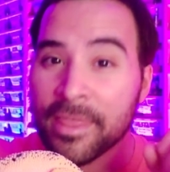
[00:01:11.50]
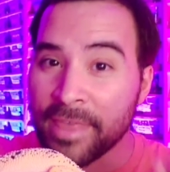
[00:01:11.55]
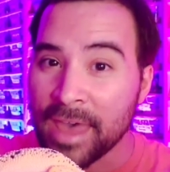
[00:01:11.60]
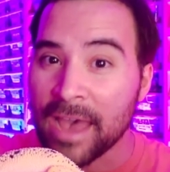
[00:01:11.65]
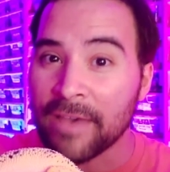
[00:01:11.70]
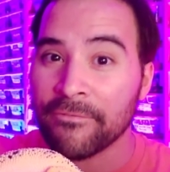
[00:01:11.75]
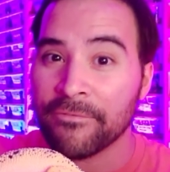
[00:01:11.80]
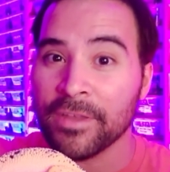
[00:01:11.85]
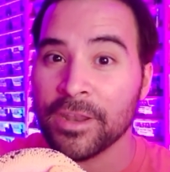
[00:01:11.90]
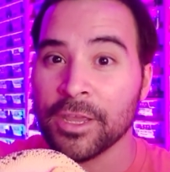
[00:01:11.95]

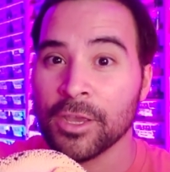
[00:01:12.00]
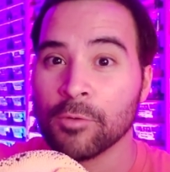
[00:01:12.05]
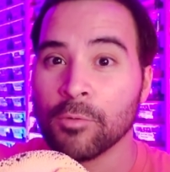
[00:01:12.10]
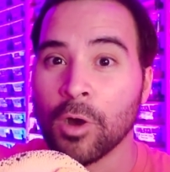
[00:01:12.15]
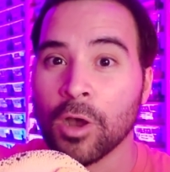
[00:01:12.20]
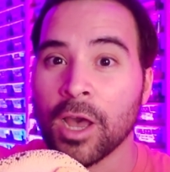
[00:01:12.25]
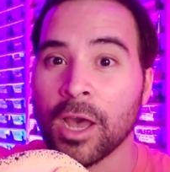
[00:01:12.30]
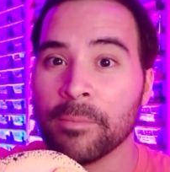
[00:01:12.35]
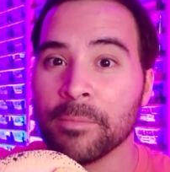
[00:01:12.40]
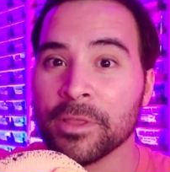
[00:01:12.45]
That video will
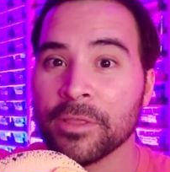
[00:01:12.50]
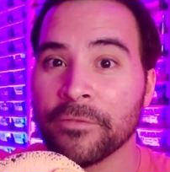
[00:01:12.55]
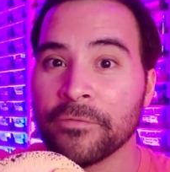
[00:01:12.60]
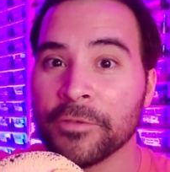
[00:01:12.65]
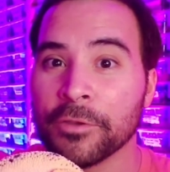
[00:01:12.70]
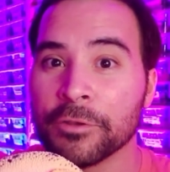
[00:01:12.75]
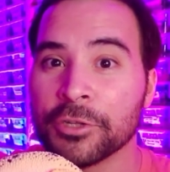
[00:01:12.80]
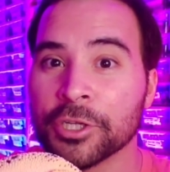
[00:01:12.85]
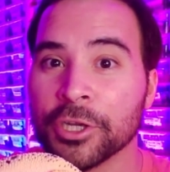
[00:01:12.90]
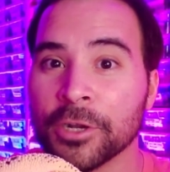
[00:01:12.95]
come in the
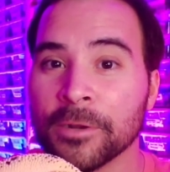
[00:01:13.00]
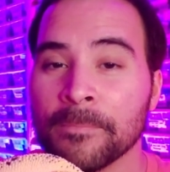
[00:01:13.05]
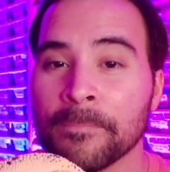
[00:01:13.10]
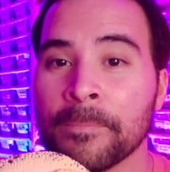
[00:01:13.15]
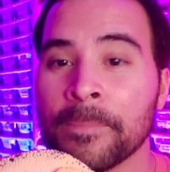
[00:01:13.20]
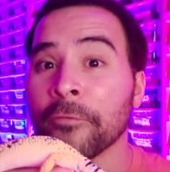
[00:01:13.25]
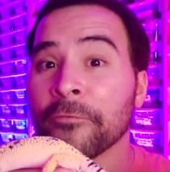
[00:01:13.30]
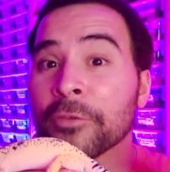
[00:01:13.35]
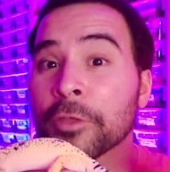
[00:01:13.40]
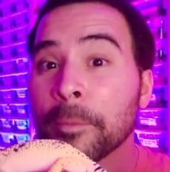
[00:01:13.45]
future.
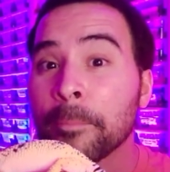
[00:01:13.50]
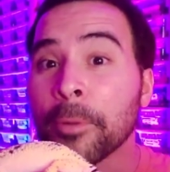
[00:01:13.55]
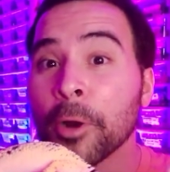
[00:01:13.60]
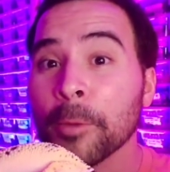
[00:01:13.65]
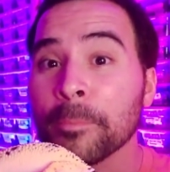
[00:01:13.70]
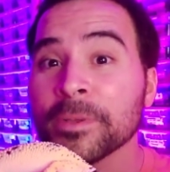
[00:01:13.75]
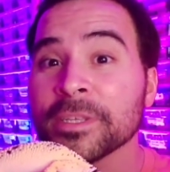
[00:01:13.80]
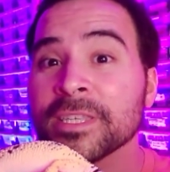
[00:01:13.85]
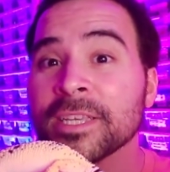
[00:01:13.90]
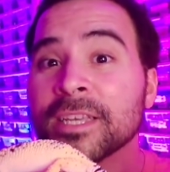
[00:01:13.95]
But for the
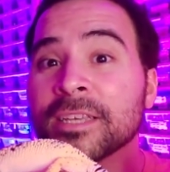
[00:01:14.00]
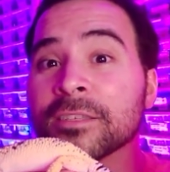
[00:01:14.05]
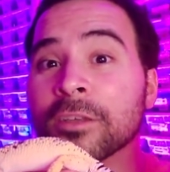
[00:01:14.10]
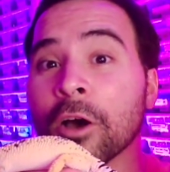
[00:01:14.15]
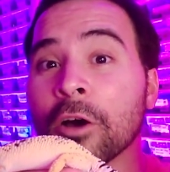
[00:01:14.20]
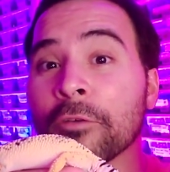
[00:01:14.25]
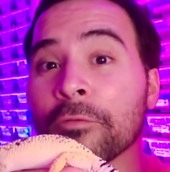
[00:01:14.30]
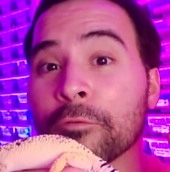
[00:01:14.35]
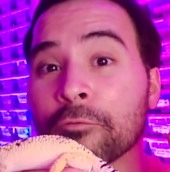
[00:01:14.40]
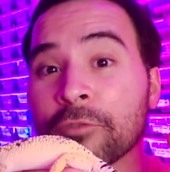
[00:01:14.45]
purposes
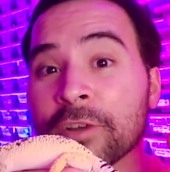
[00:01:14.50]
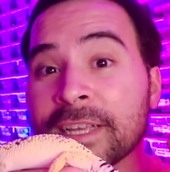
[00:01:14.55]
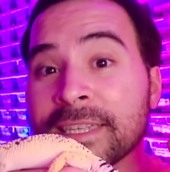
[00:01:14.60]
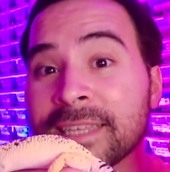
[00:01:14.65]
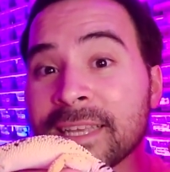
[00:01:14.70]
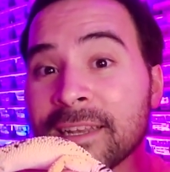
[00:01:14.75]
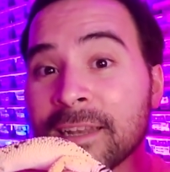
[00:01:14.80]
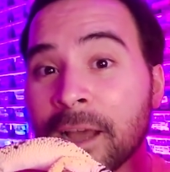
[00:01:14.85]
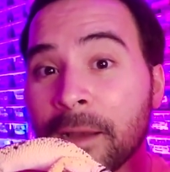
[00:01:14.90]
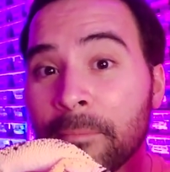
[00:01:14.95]
of
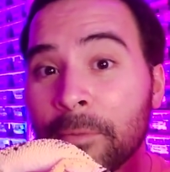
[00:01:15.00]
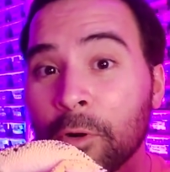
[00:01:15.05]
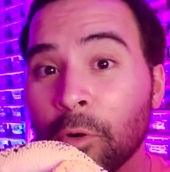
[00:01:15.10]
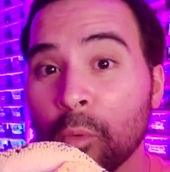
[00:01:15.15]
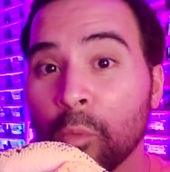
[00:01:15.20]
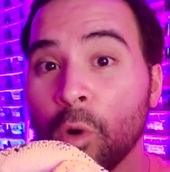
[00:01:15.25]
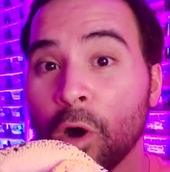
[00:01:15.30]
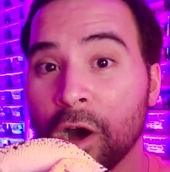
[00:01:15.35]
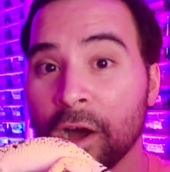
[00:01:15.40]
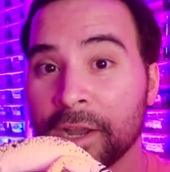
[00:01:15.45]
reason number
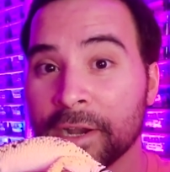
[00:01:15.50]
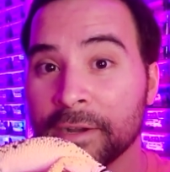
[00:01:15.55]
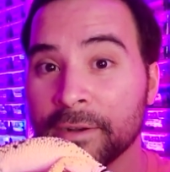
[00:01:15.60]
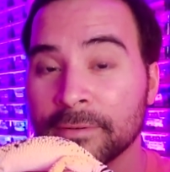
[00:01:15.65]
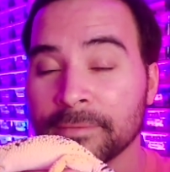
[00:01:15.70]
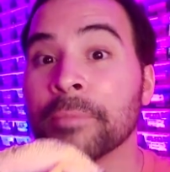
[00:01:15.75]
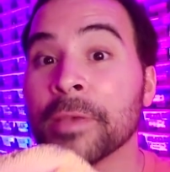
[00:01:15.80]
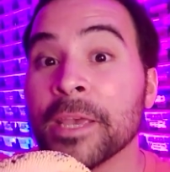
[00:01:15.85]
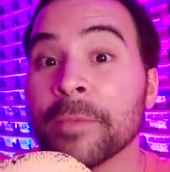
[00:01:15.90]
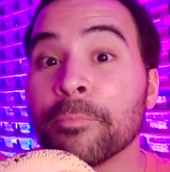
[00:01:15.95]
one,
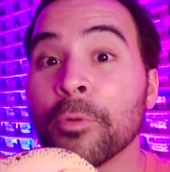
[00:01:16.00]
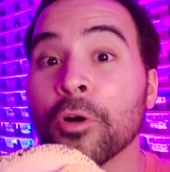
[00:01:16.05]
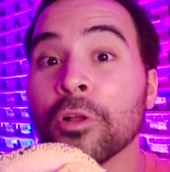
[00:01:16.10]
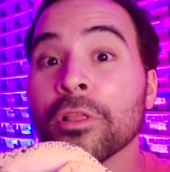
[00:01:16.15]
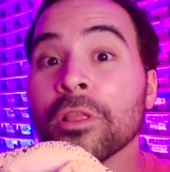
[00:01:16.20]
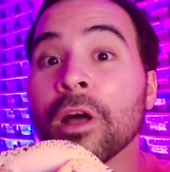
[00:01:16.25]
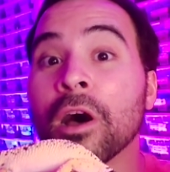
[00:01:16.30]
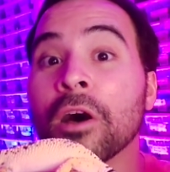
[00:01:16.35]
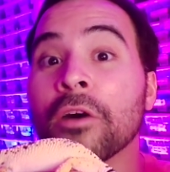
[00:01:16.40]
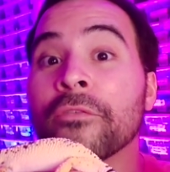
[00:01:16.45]
people
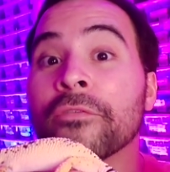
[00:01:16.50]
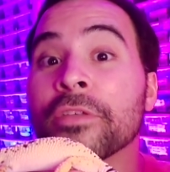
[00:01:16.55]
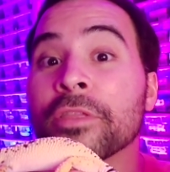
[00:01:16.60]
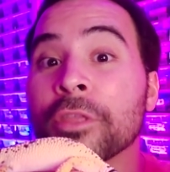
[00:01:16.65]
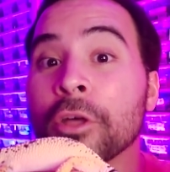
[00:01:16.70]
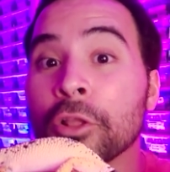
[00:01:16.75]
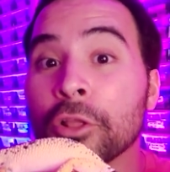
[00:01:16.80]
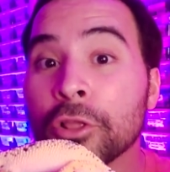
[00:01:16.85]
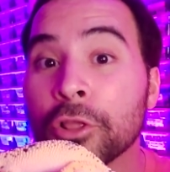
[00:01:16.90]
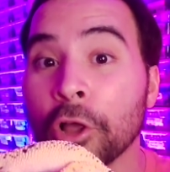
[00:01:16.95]
love
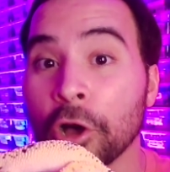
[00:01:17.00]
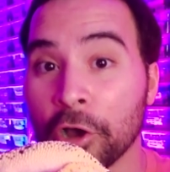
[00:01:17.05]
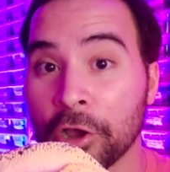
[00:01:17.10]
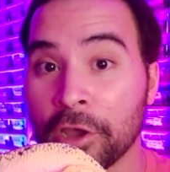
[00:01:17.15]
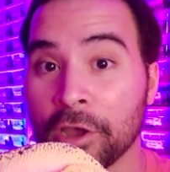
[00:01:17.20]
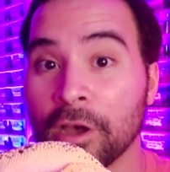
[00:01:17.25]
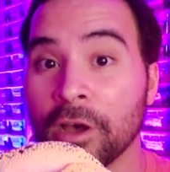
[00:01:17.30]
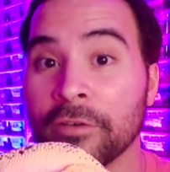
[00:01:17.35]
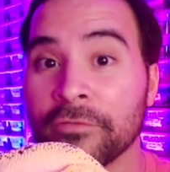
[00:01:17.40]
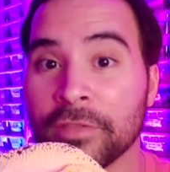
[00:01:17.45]
the
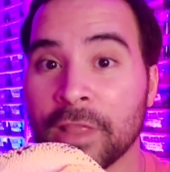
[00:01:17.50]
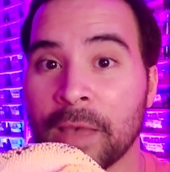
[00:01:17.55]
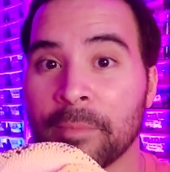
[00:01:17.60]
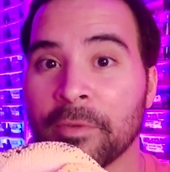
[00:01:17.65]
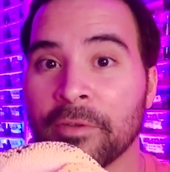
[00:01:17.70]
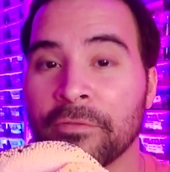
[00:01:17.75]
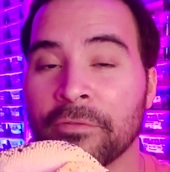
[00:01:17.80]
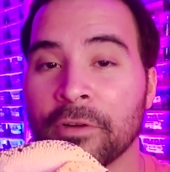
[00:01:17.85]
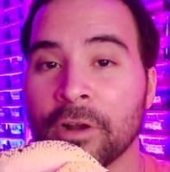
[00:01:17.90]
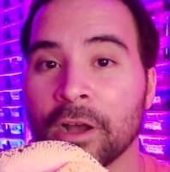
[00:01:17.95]
look of
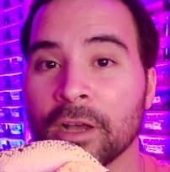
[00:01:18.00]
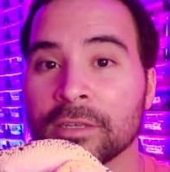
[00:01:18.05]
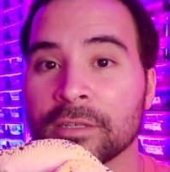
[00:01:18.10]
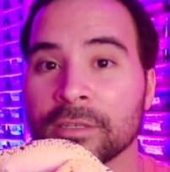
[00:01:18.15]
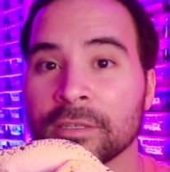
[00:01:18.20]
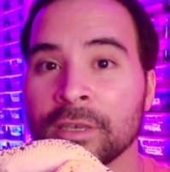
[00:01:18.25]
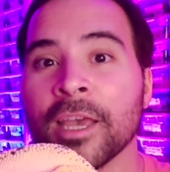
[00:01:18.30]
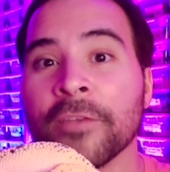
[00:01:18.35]
lemon frost.